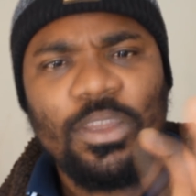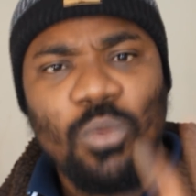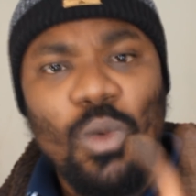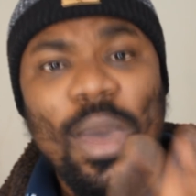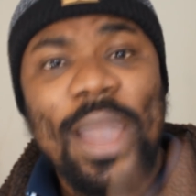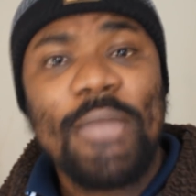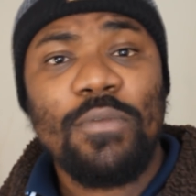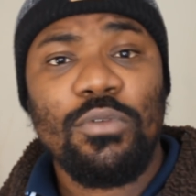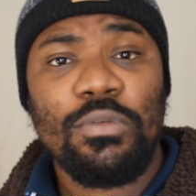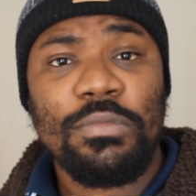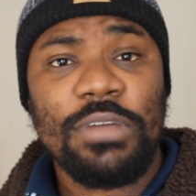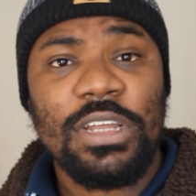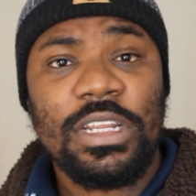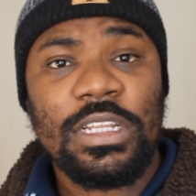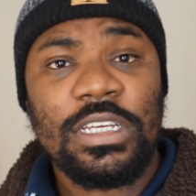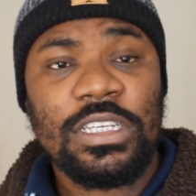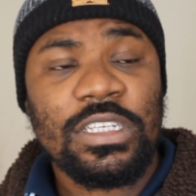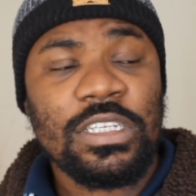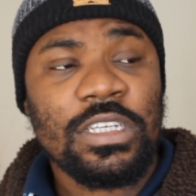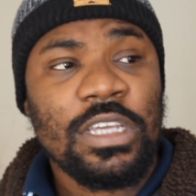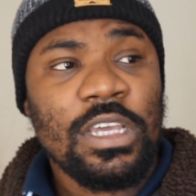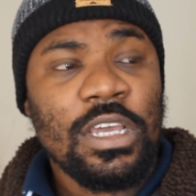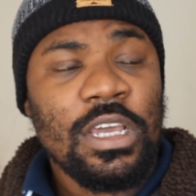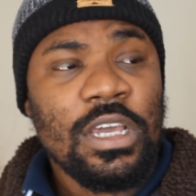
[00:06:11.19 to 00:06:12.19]
The white woman
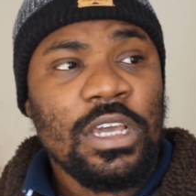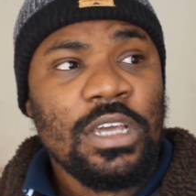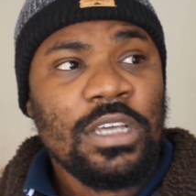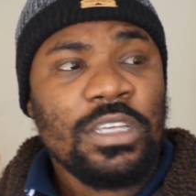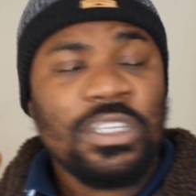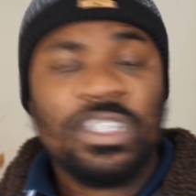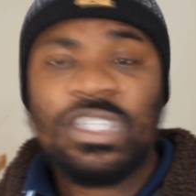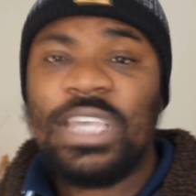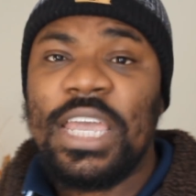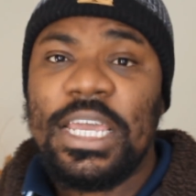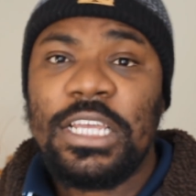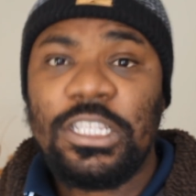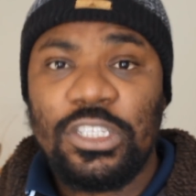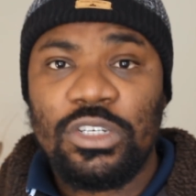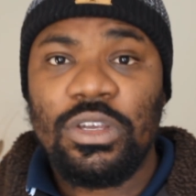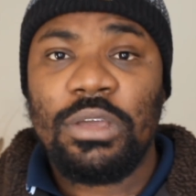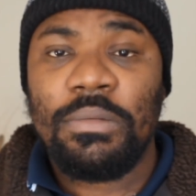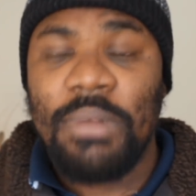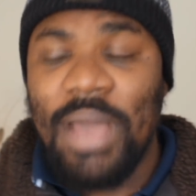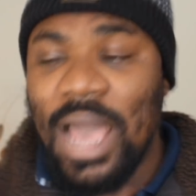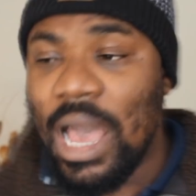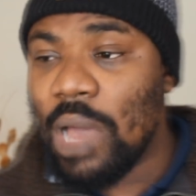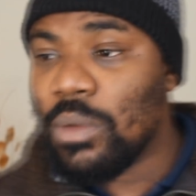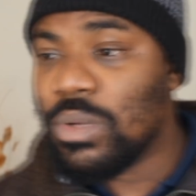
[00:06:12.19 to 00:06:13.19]
is saying to
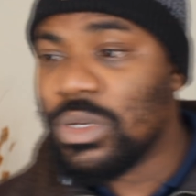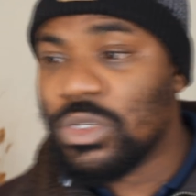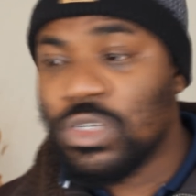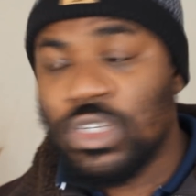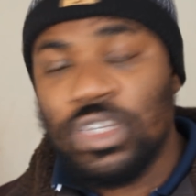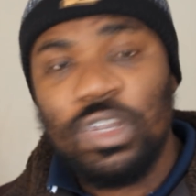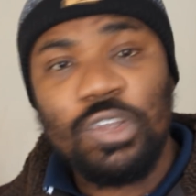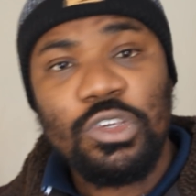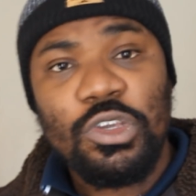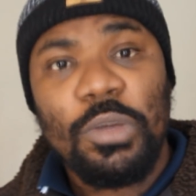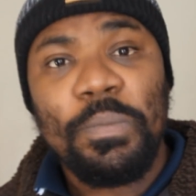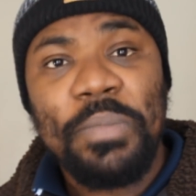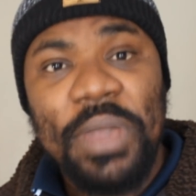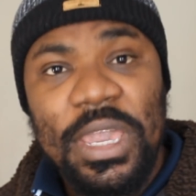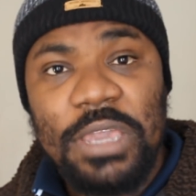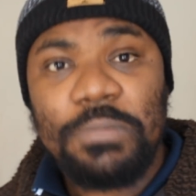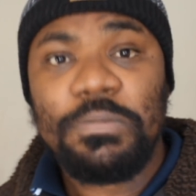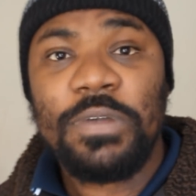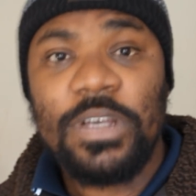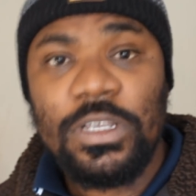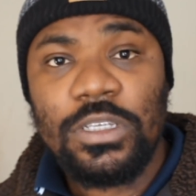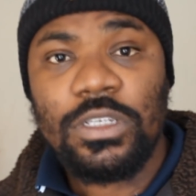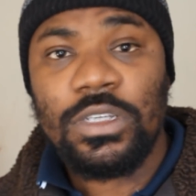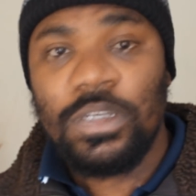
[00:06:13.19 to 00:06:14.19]
him, I will sort your
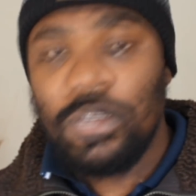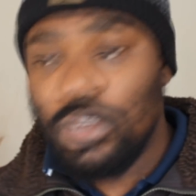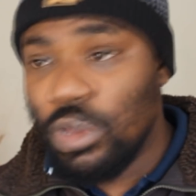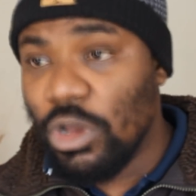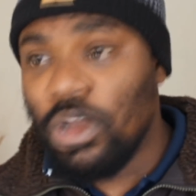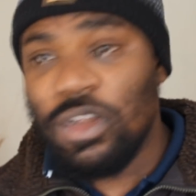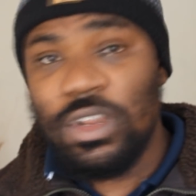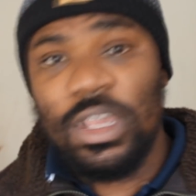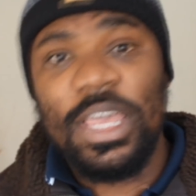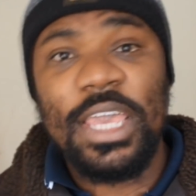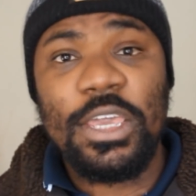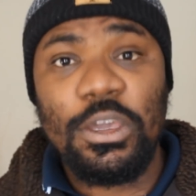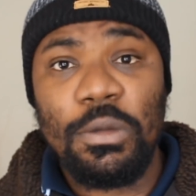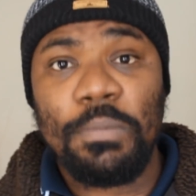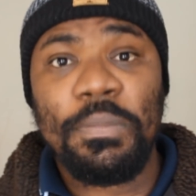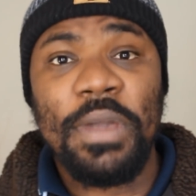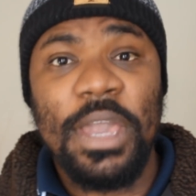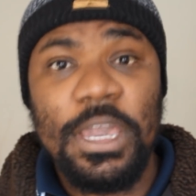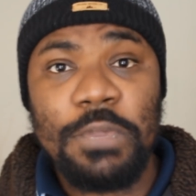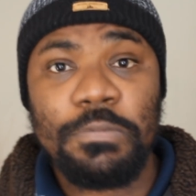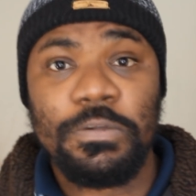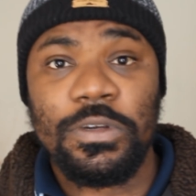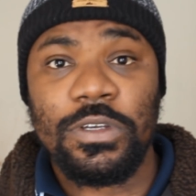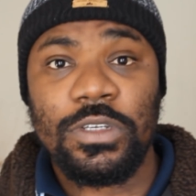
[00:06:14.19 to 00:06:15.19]
papers, you're gonna get your
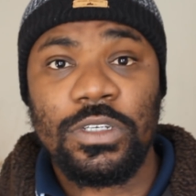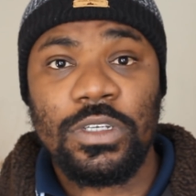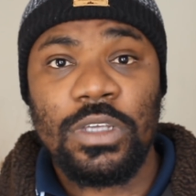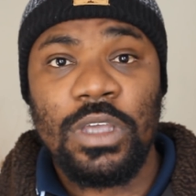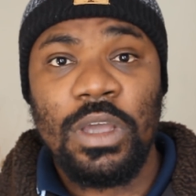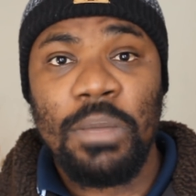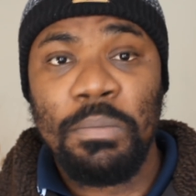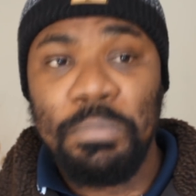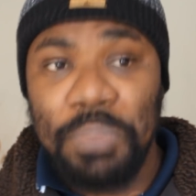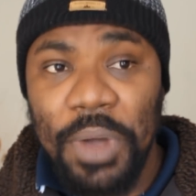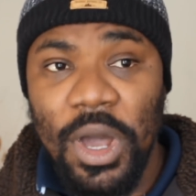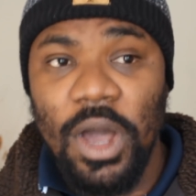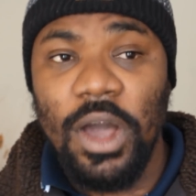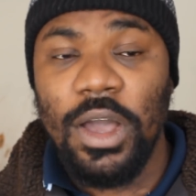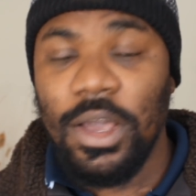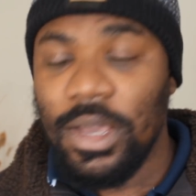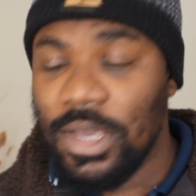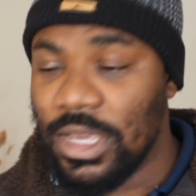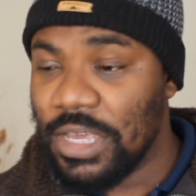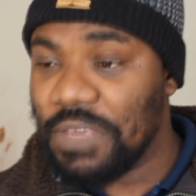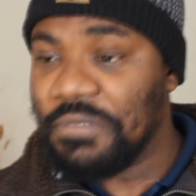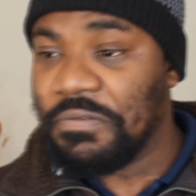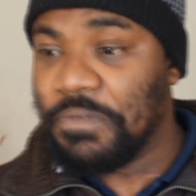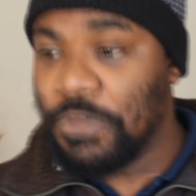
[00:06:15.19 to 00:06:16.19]
papers,
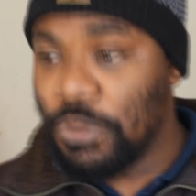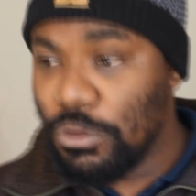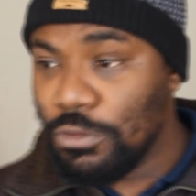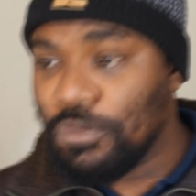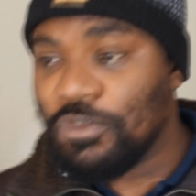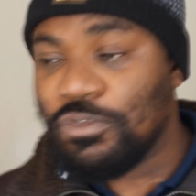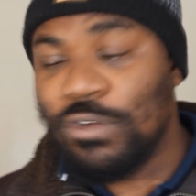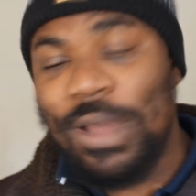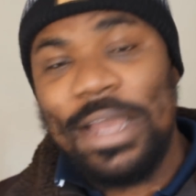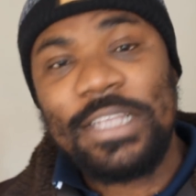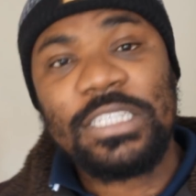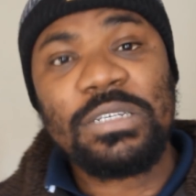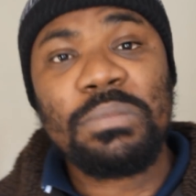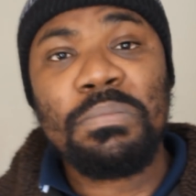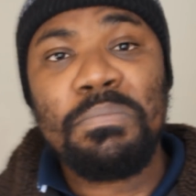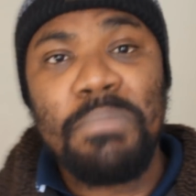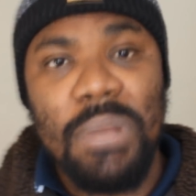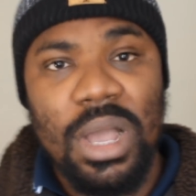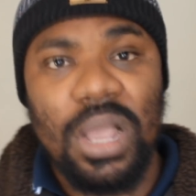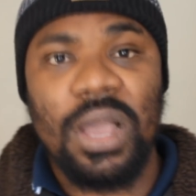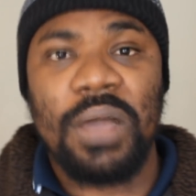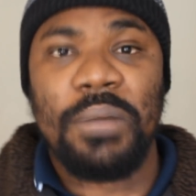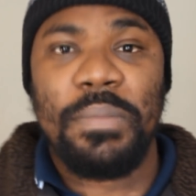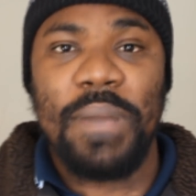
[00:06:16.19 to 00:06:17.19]
but if you try to
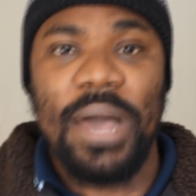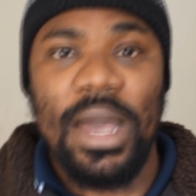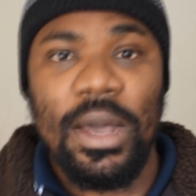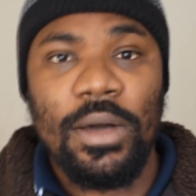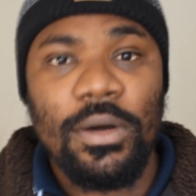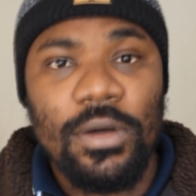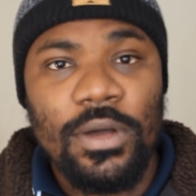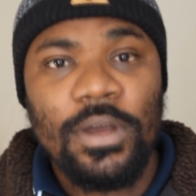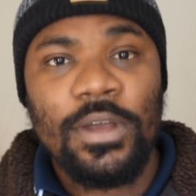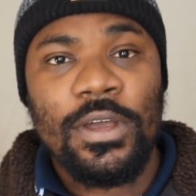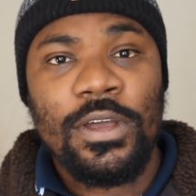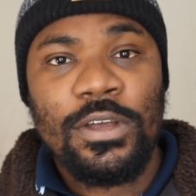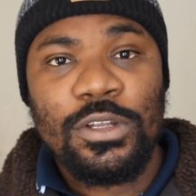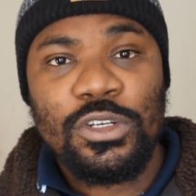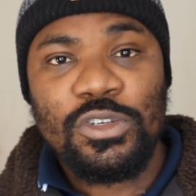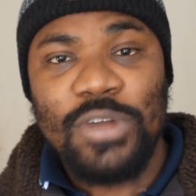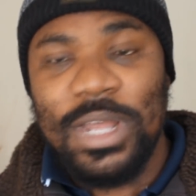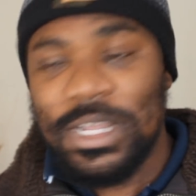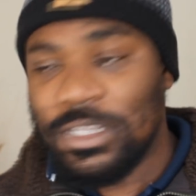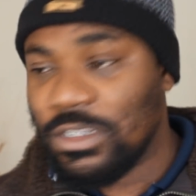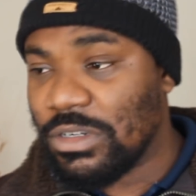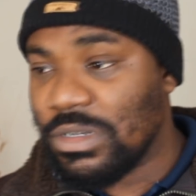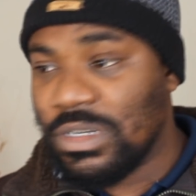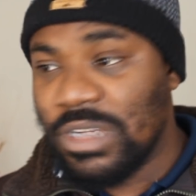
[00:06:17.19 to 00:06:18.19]
muck about,
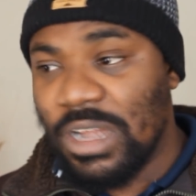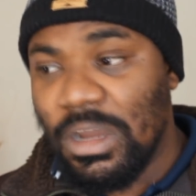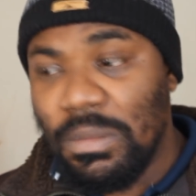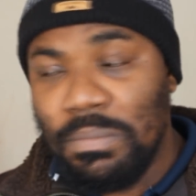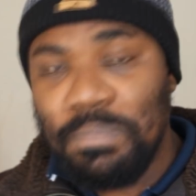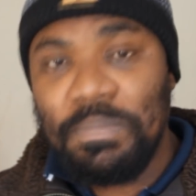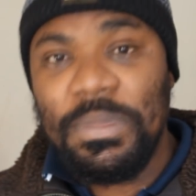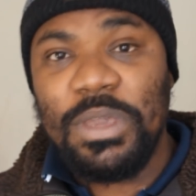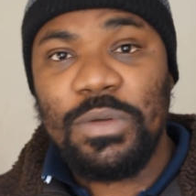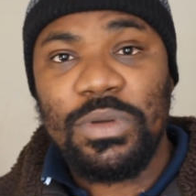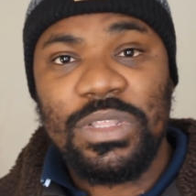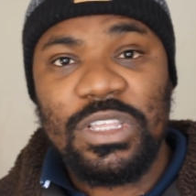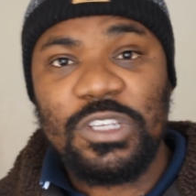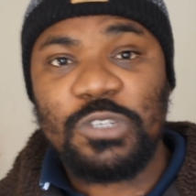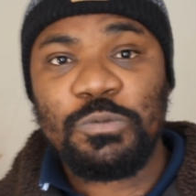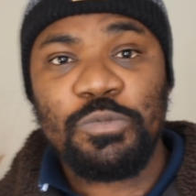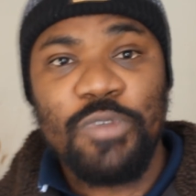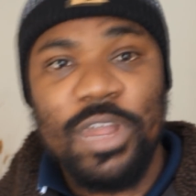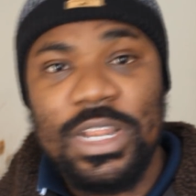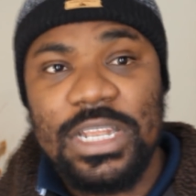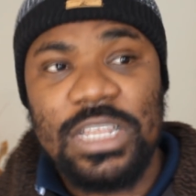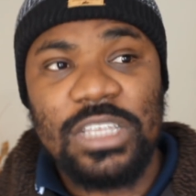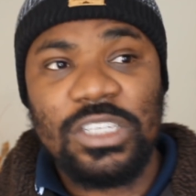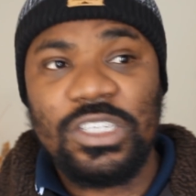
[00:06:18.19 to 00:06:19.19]
try to dump me with this
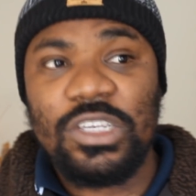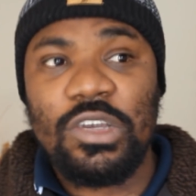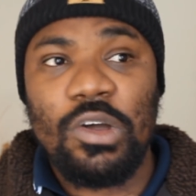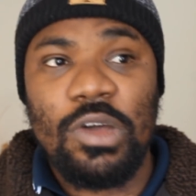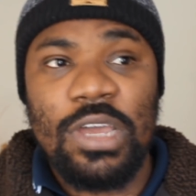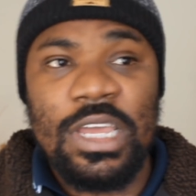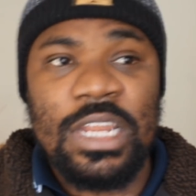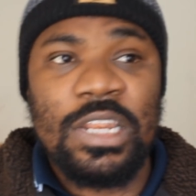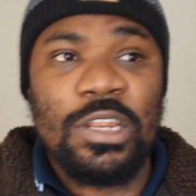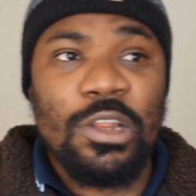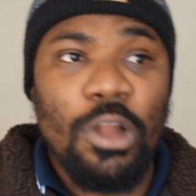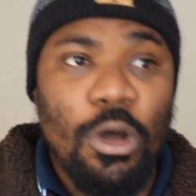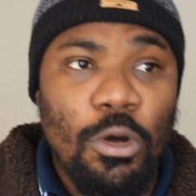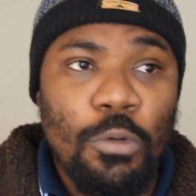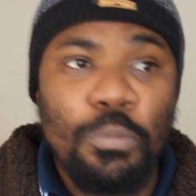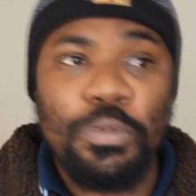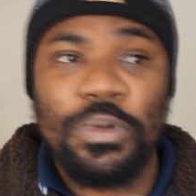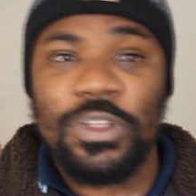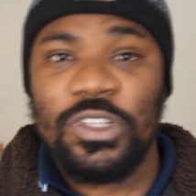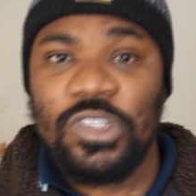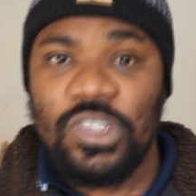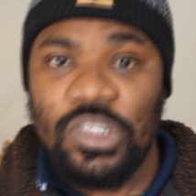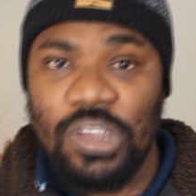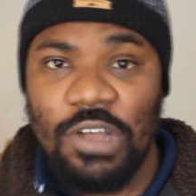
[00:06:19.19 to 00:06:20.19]
pregnancy or
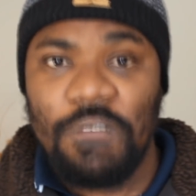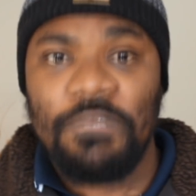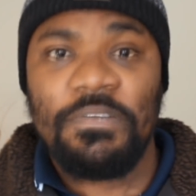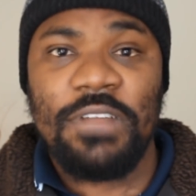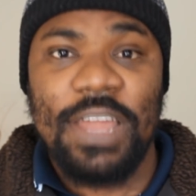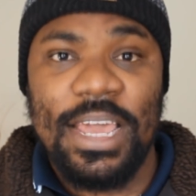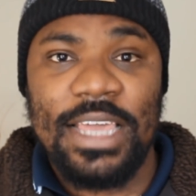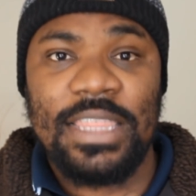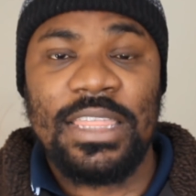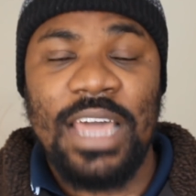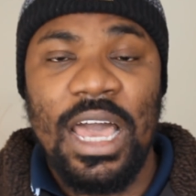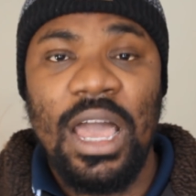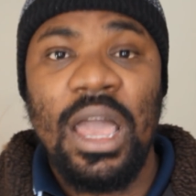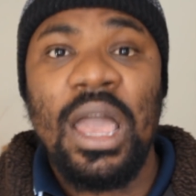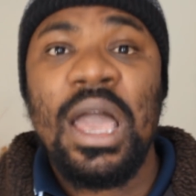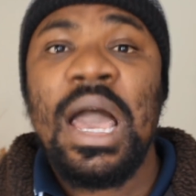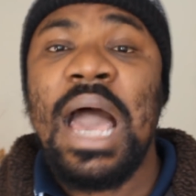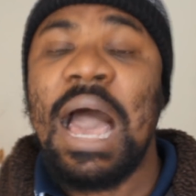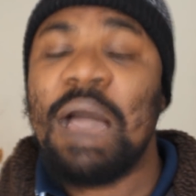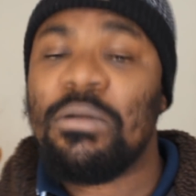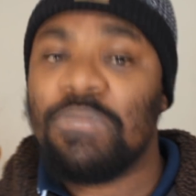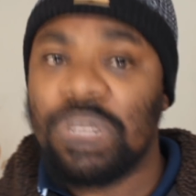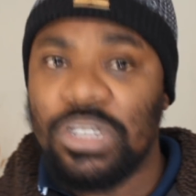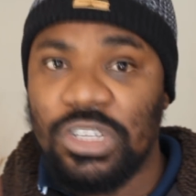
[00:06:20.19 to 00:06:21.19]
elope and stuff like that,
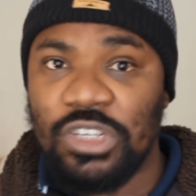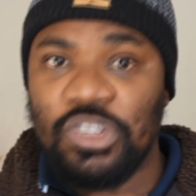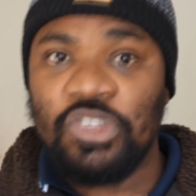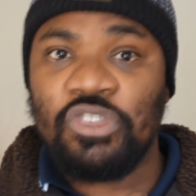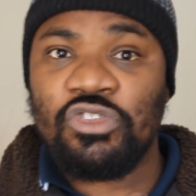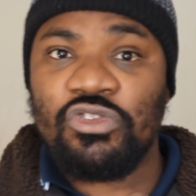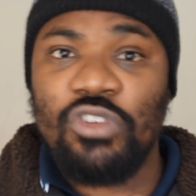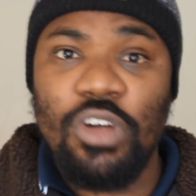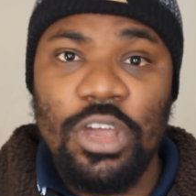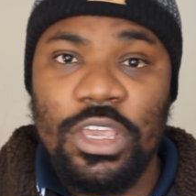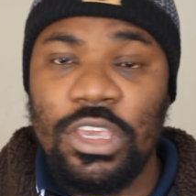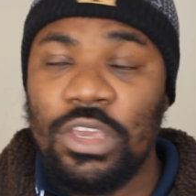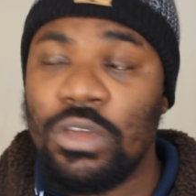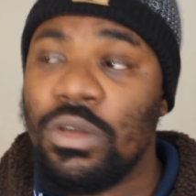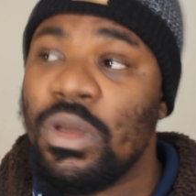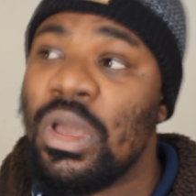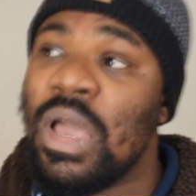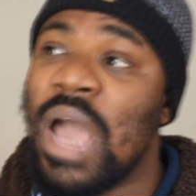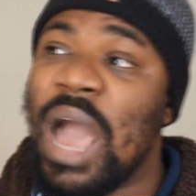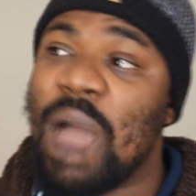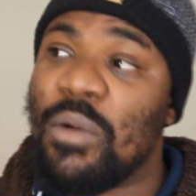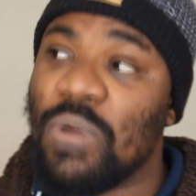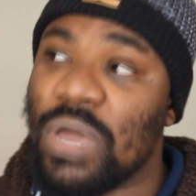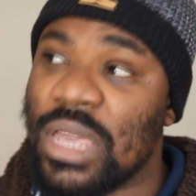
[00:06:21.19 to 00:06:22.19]
I would destroy you,
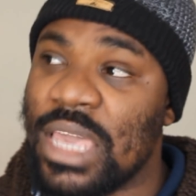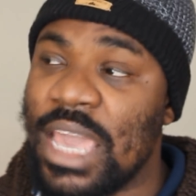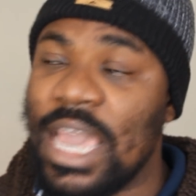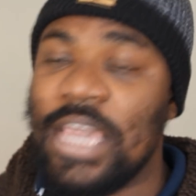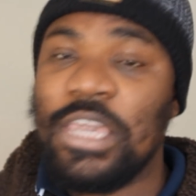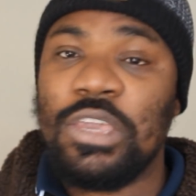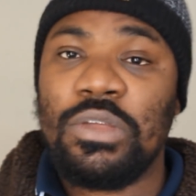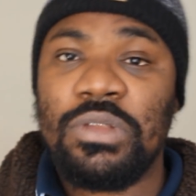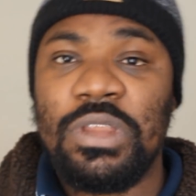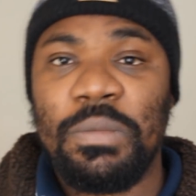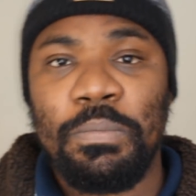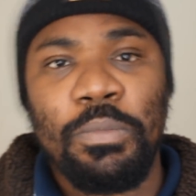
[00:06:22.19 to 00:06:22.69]
I would get you